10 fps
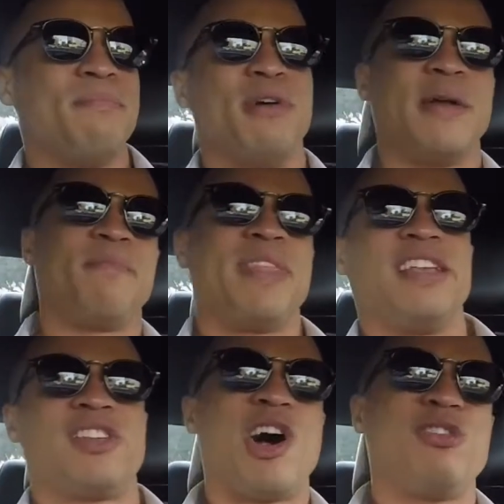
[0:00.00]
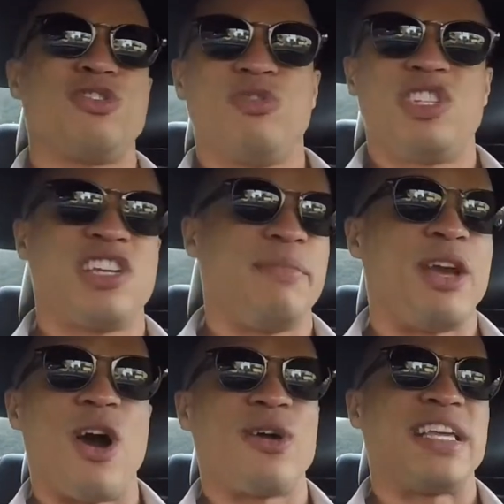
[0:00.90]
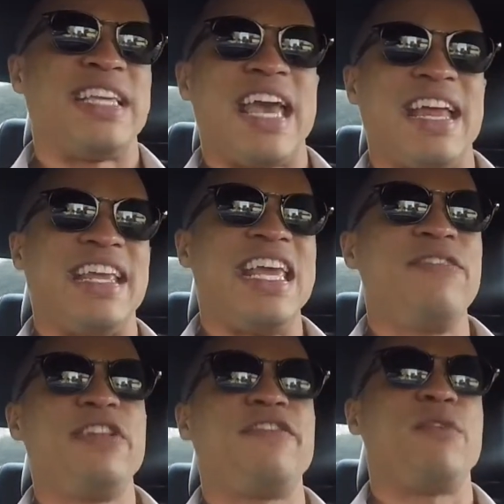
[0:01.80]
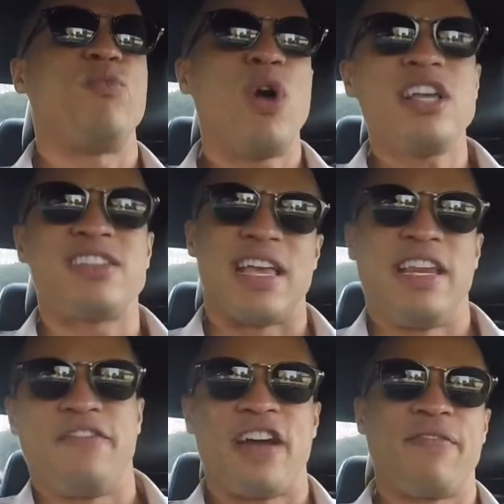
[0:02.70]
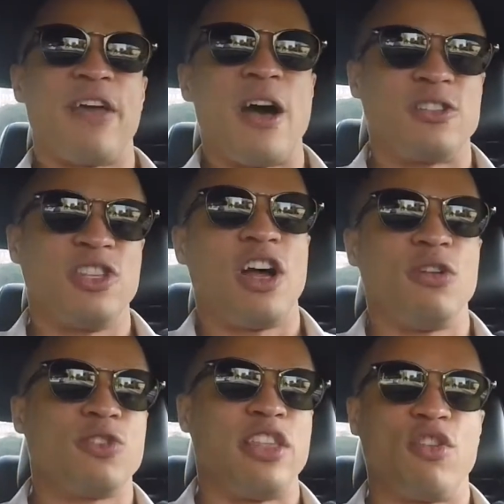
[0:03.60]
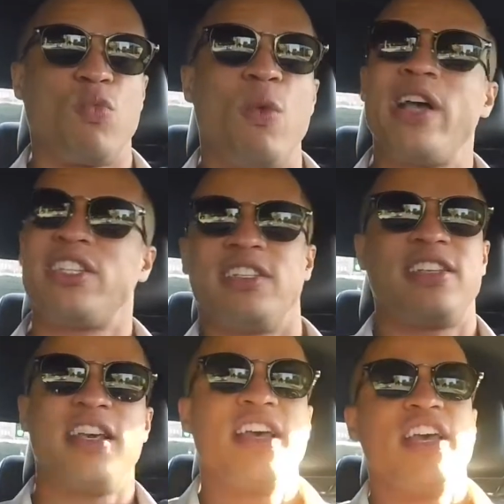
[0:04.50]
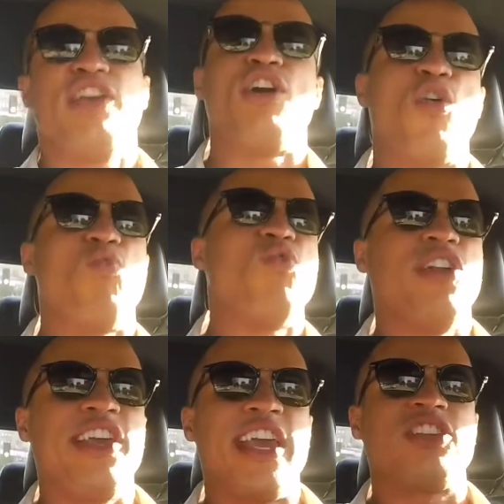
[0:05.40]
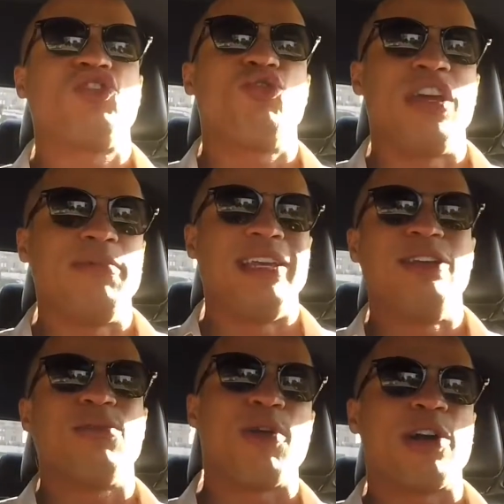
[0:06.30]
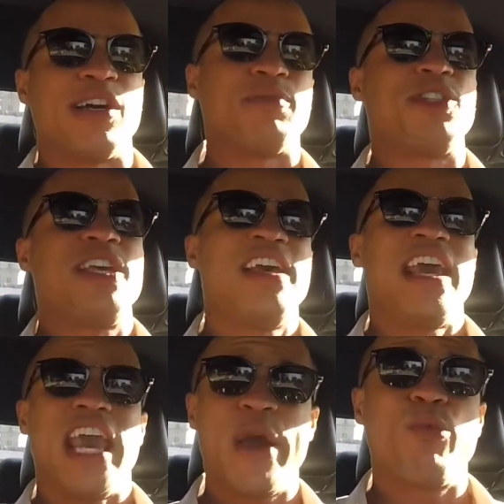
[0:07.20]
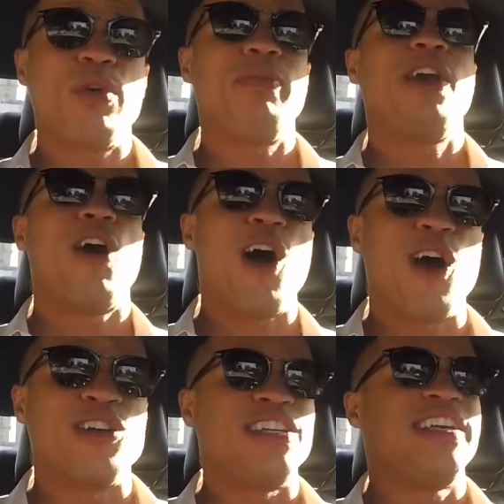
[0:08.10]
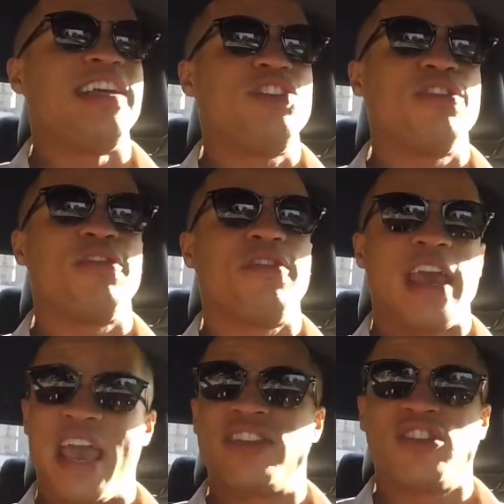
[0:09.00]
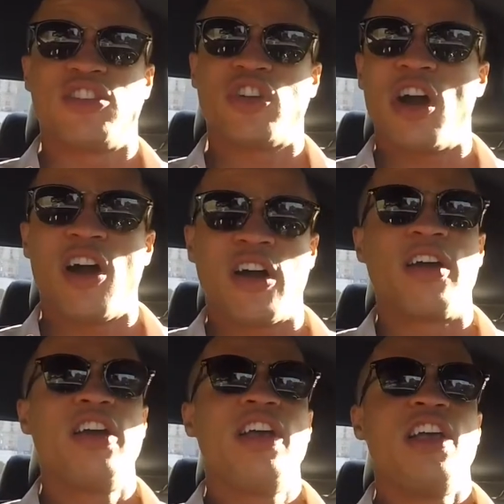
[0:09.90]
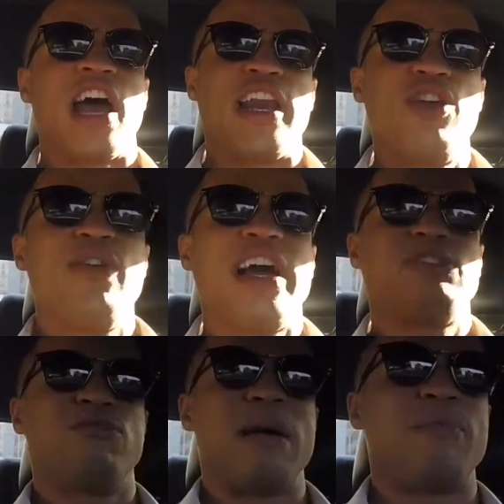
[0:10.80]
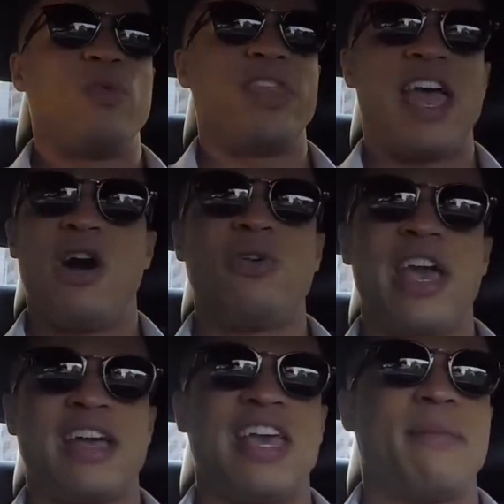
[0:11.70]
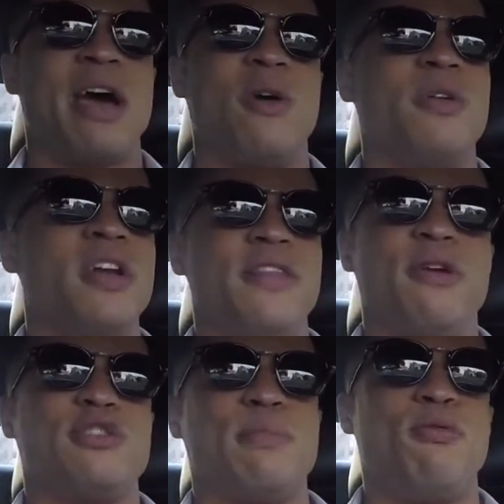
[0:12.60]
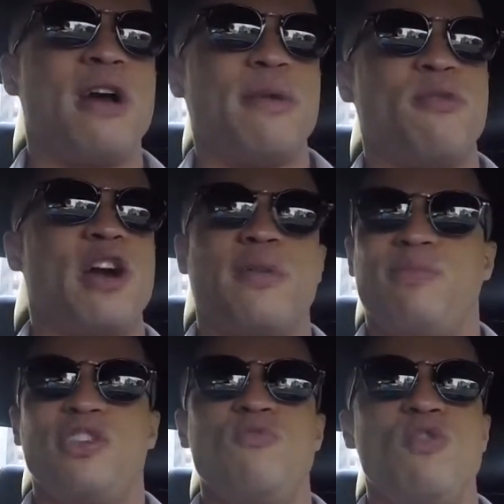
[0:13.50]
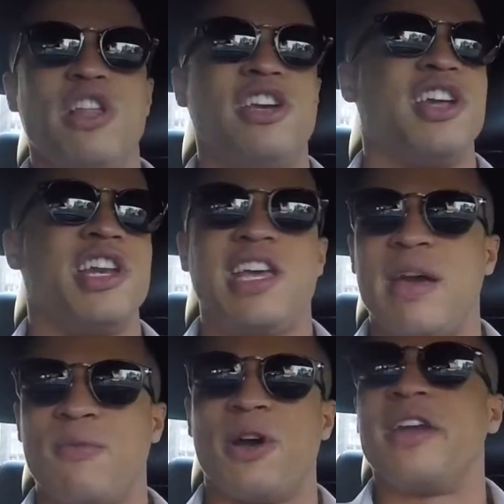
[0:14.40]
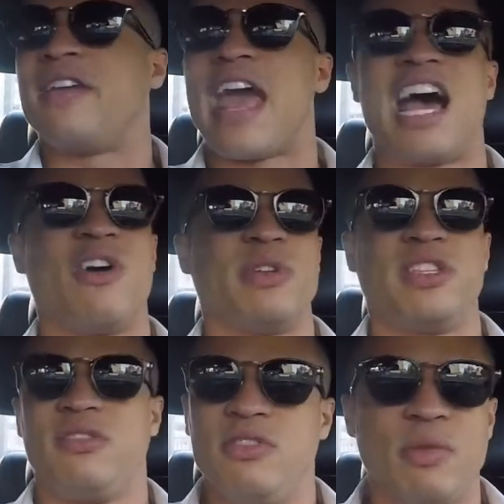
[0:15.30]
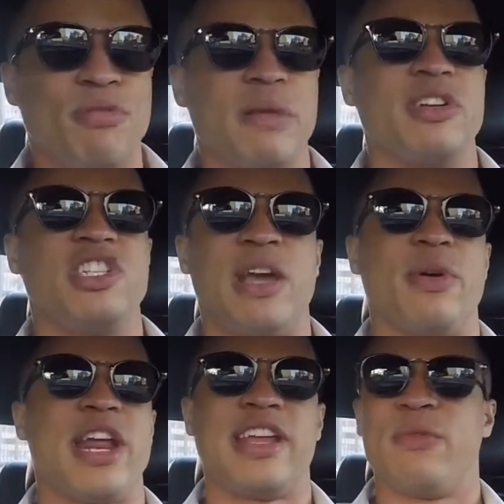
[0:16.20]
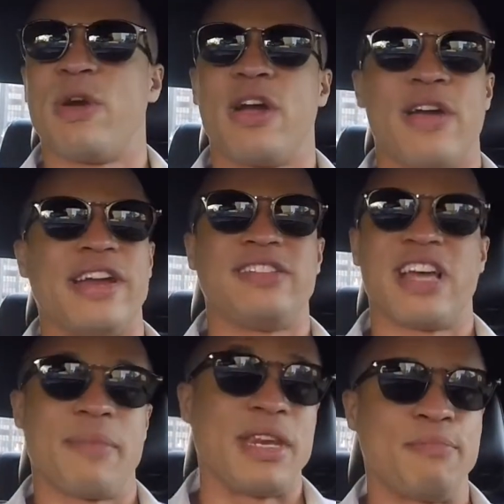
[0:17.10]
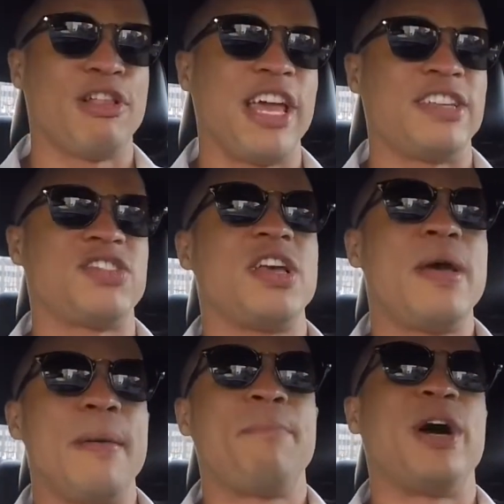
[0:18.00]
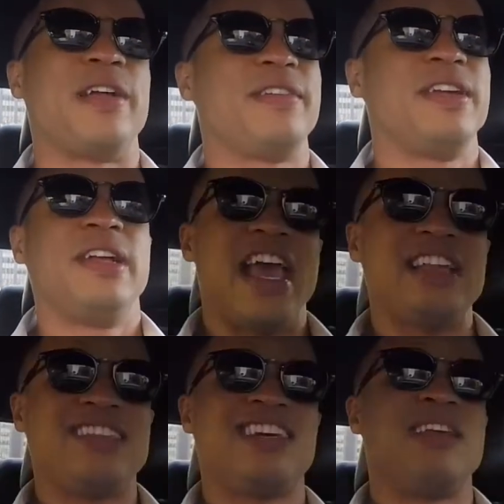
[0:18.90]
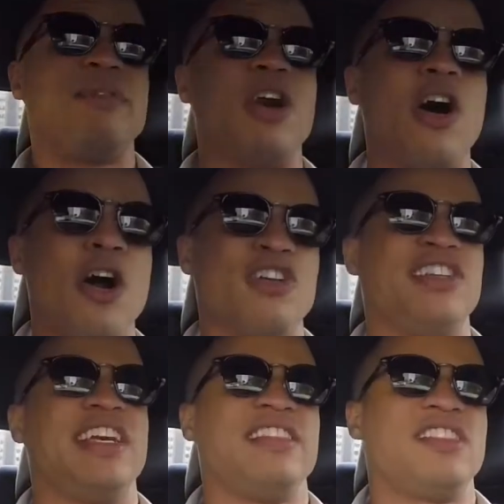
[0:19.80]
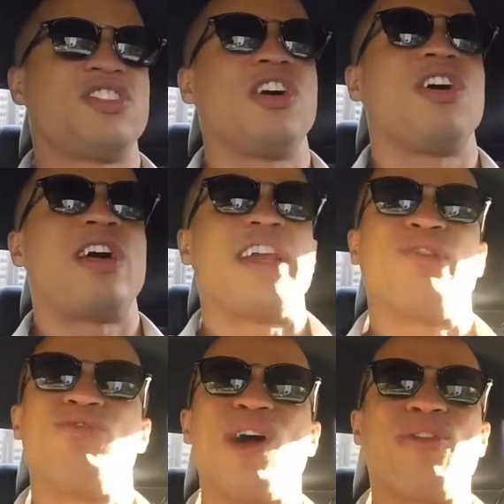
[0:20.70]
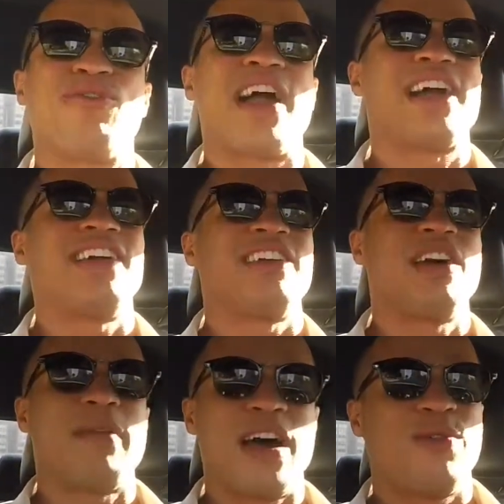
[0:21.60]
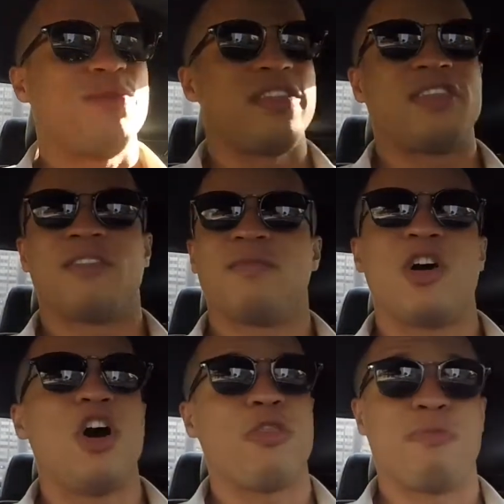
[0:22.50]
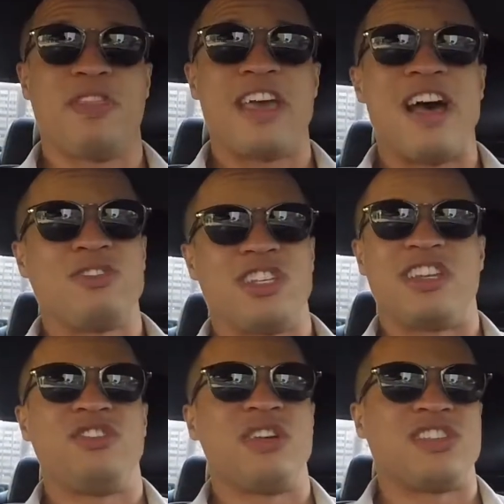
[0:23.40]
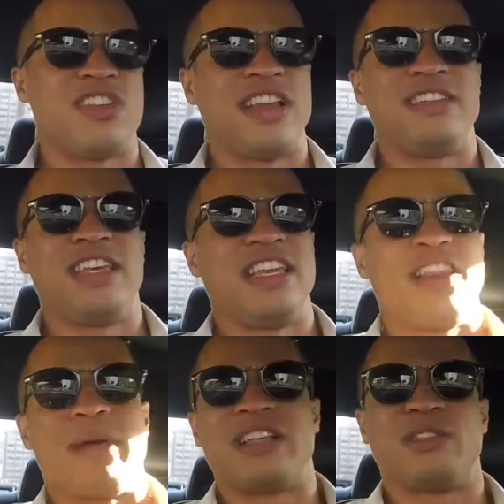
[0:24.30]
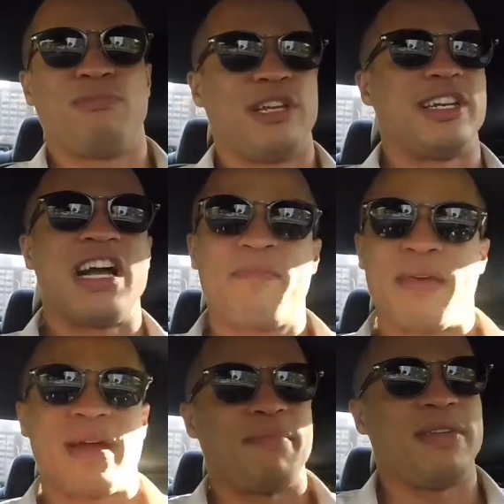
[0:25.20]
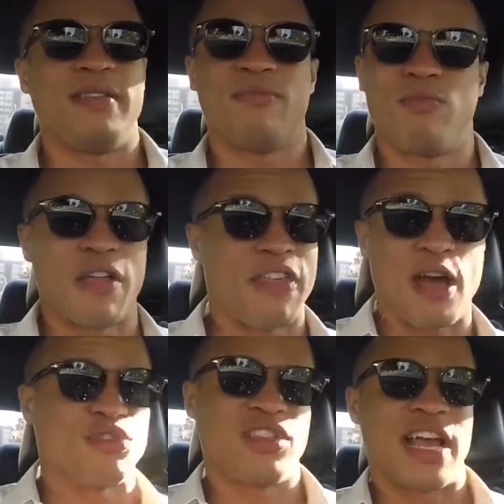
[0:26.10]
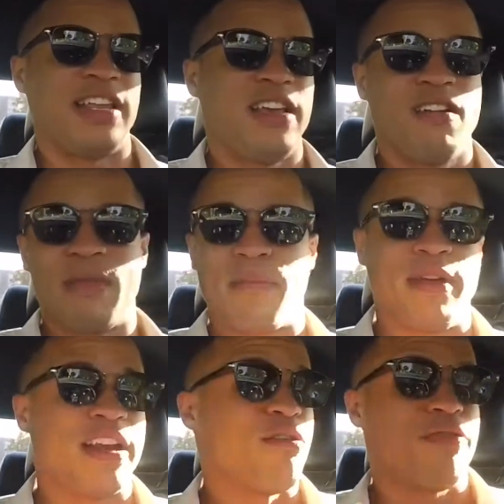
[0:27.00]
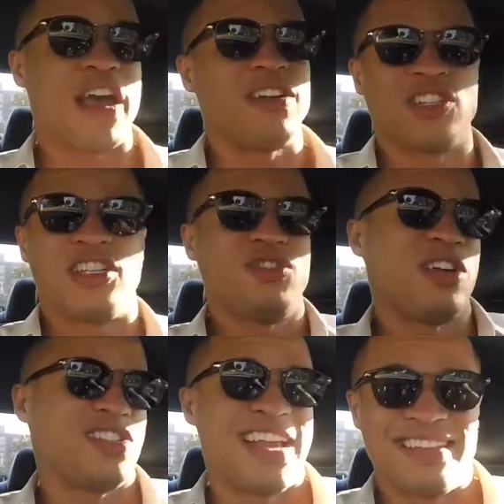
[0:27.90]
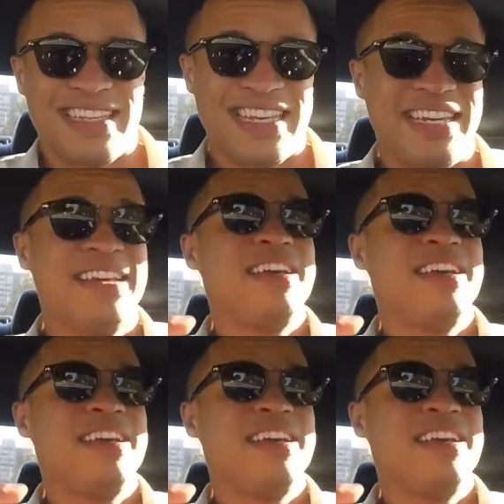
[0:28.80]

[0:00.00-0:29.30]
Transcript: but it's also just going to be hard to get. Even if it was $85,000 and there wasn't, really extreme dealer markups, it would be hard to get your hands on this car. I know you guys remember when the Hellcat came out, there was a point where you really couldn't get one. Now you can pretty much get one anywhere, anytime, any place. But it's going to be hard to get this car, and they're not going to come out with all 3,000 in 2018. They might split it up. They might be 1,000 that year, might be another 1,000 2019,